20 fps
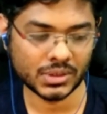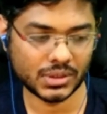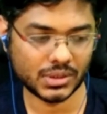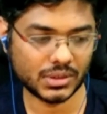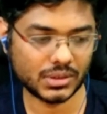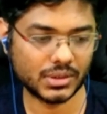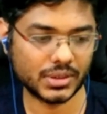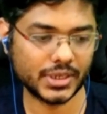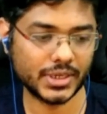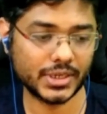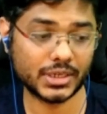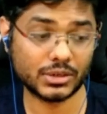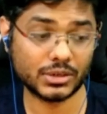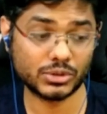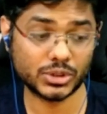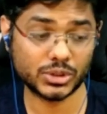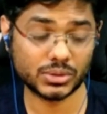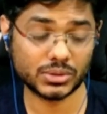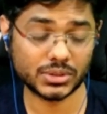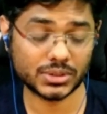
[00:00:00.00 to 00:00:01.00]

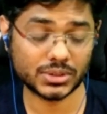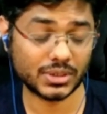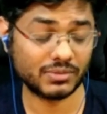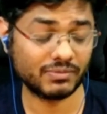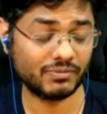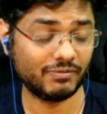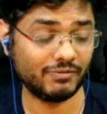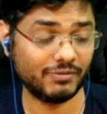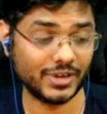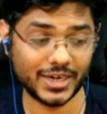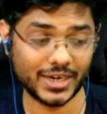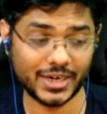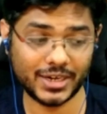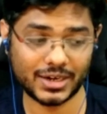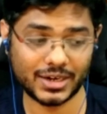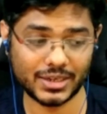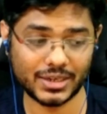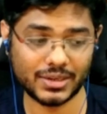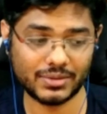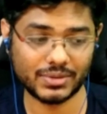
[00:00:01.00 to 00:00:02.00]
Hikaru shows a very
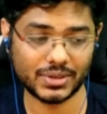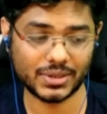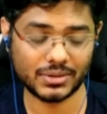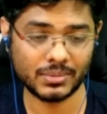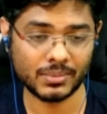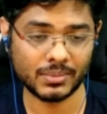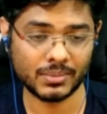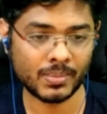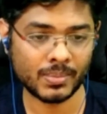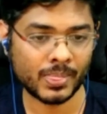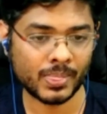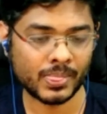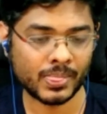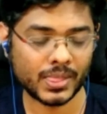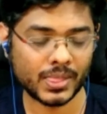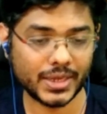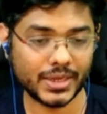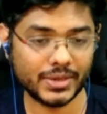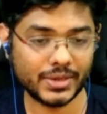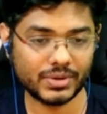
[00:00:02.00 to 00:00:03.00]
high level
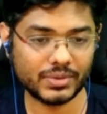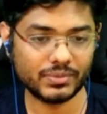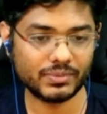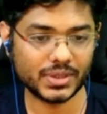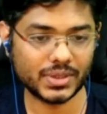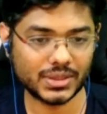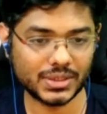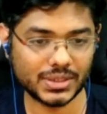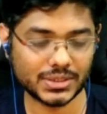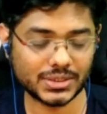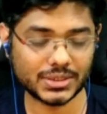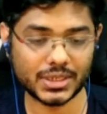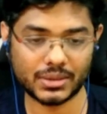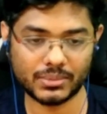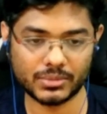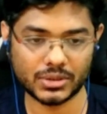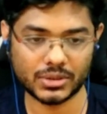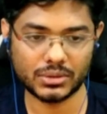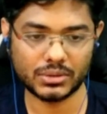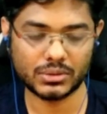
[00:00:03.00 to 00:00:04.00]
even with this
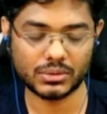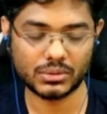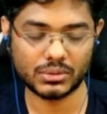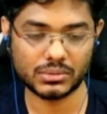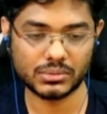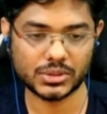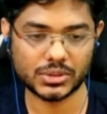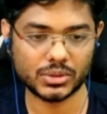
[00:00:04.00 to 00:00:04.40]
time control.